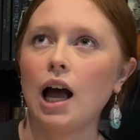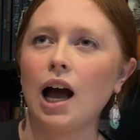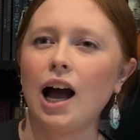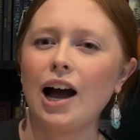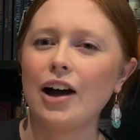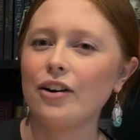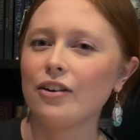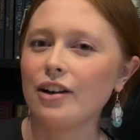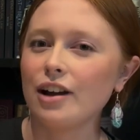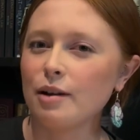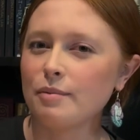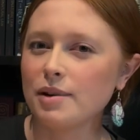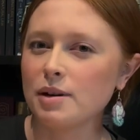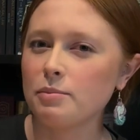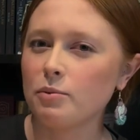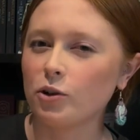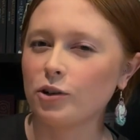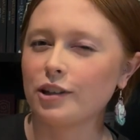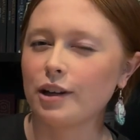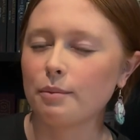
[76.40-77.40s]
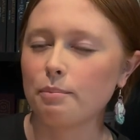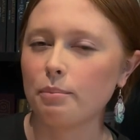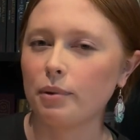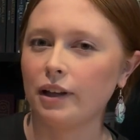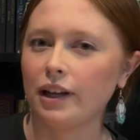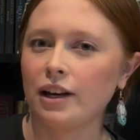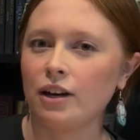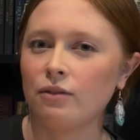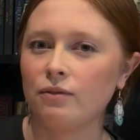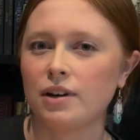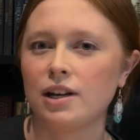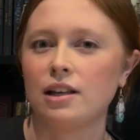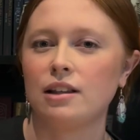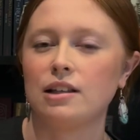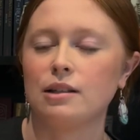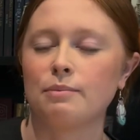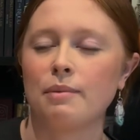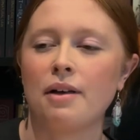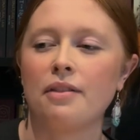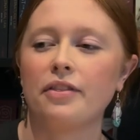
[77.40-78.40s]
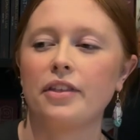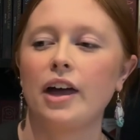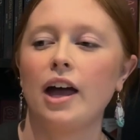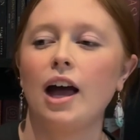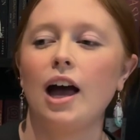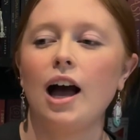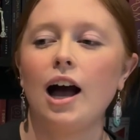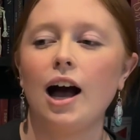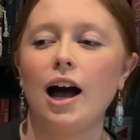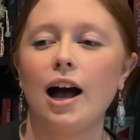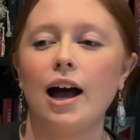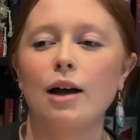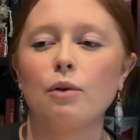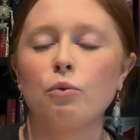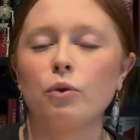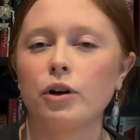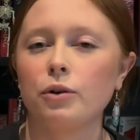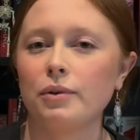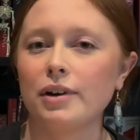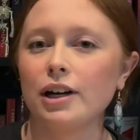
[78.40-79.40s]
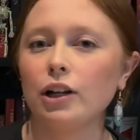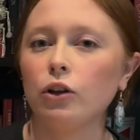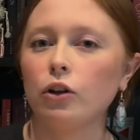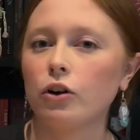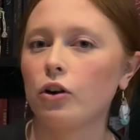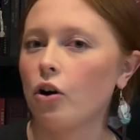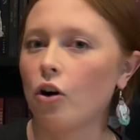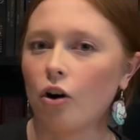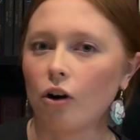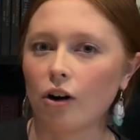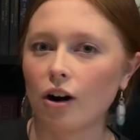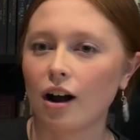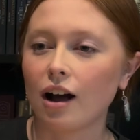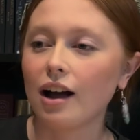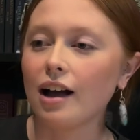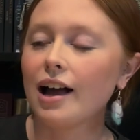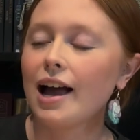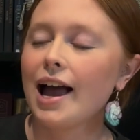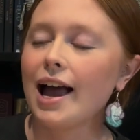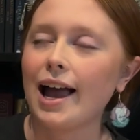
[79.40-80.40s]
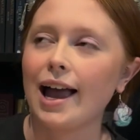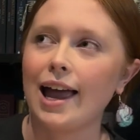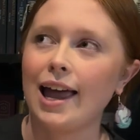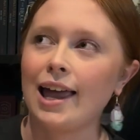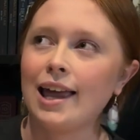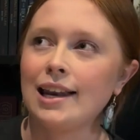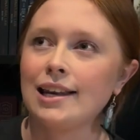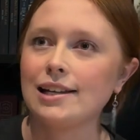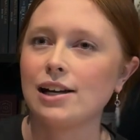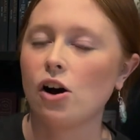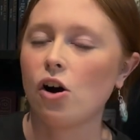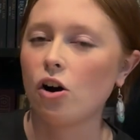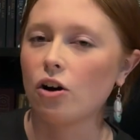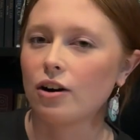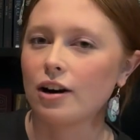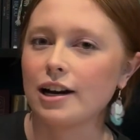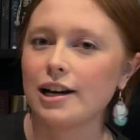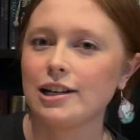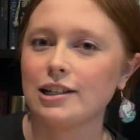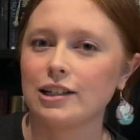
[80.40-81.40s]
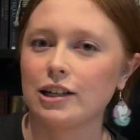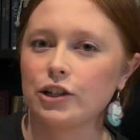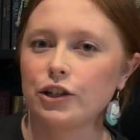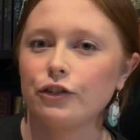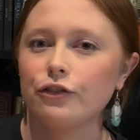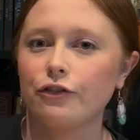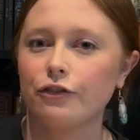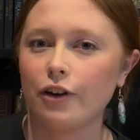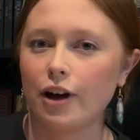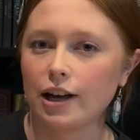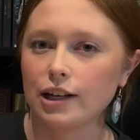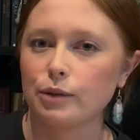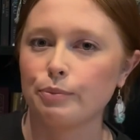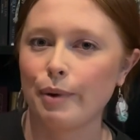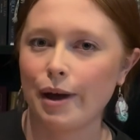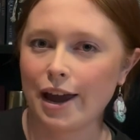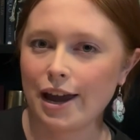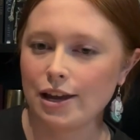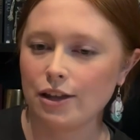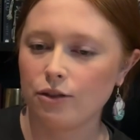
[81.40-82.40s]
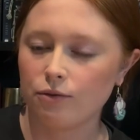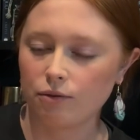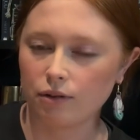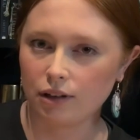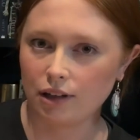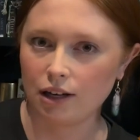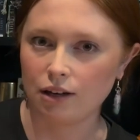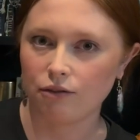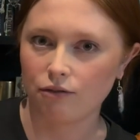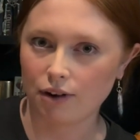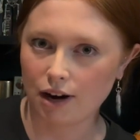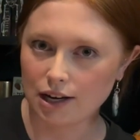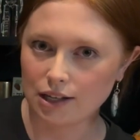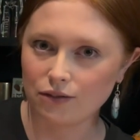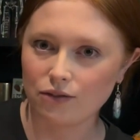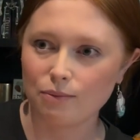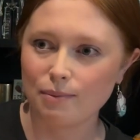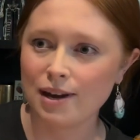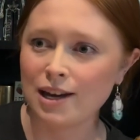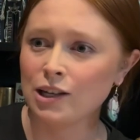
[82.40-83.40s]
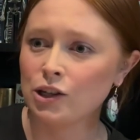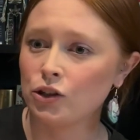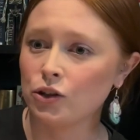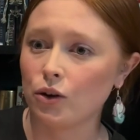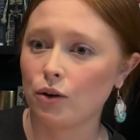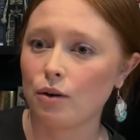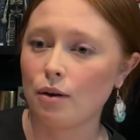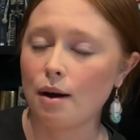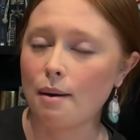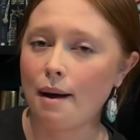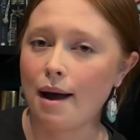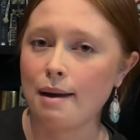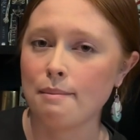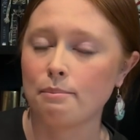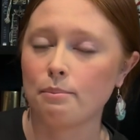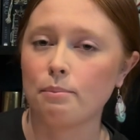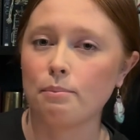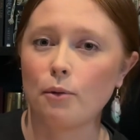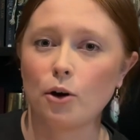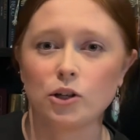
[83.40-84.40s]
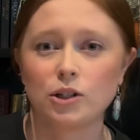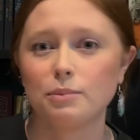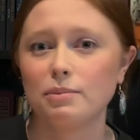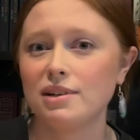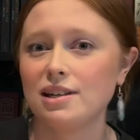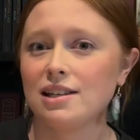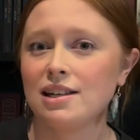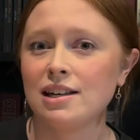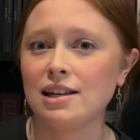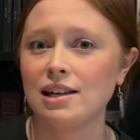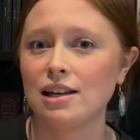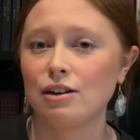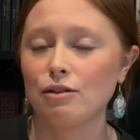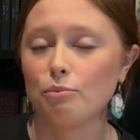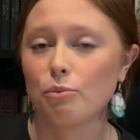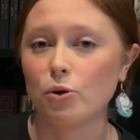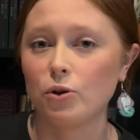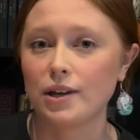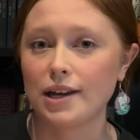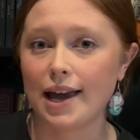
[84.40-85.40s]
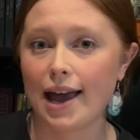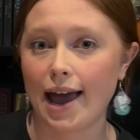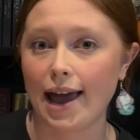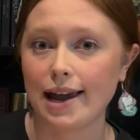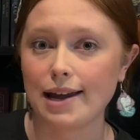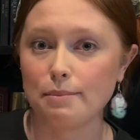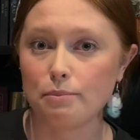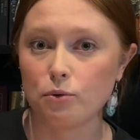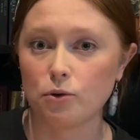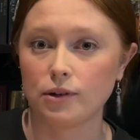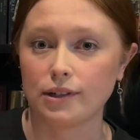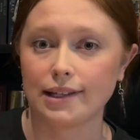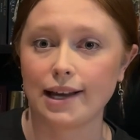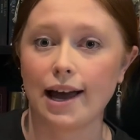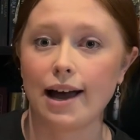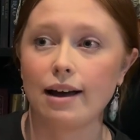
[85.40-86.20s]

don't know how many books I plan on reading this month. I want to read a lot of horror, and horror is such a fast-paced, thrilling read for me, so I'm possibly thinking of pulling 8 prompts